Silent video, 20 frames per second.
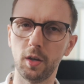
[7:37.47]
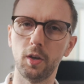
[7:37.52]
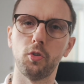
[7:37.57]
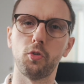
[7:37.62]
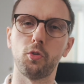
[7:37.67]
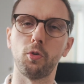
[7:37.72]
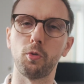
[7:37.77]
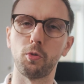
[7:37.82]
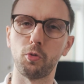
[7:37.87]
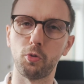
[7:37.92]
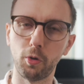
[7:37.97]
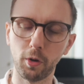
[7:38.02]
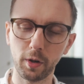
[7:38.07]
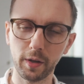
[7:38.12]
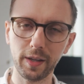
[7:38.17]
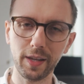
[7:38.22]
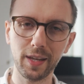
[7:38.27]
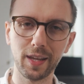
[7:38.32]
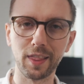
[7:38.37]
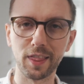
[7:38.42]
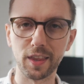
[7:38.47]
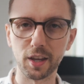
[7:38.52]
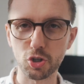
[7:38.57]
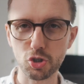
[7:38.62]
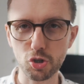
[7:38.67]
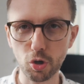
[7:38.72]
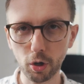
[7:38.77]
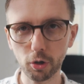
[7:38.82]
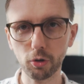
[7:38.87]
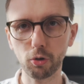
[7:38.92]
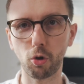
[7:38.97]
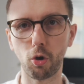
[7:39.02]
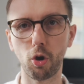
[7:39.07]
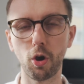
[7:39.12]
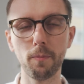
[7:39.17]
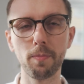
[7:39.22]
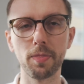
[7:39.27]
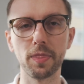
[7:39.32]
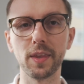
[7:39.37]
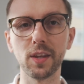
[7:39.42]
So certainly in the short
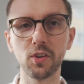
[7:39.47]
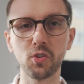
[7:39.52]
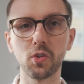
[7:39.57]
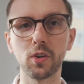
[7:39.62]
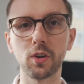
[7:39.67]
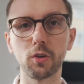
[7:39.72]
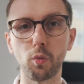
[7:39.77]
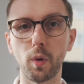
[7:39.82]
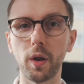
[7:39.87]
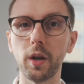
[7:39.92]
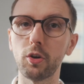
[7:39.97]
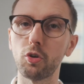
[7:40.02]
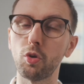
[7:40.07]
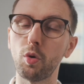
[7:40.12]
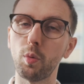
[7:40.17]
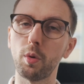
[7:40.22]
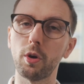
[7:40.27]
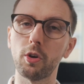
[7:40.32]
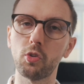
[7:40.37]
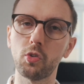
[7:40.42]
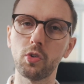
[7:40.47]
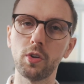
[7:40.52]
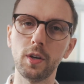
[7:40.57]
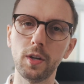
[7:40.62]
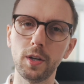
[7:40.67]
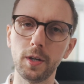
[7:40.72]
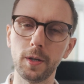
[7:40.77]
term, this trend towards